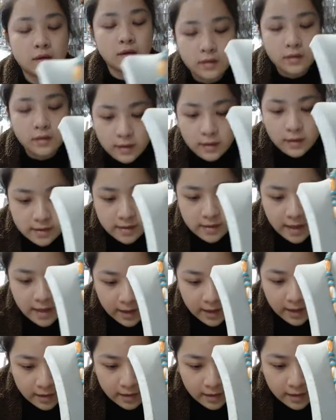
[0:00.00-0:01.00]
This
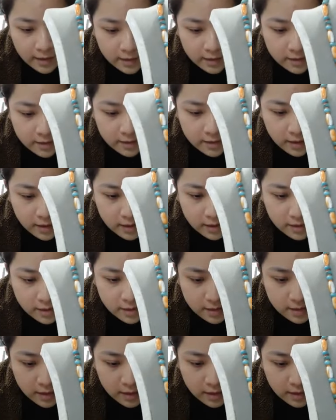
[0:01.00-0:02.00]
necklace is
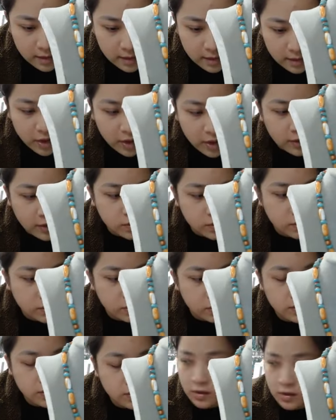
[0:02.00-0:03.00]
16
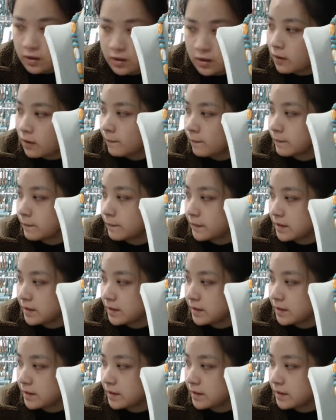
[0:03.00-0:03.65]
inches long,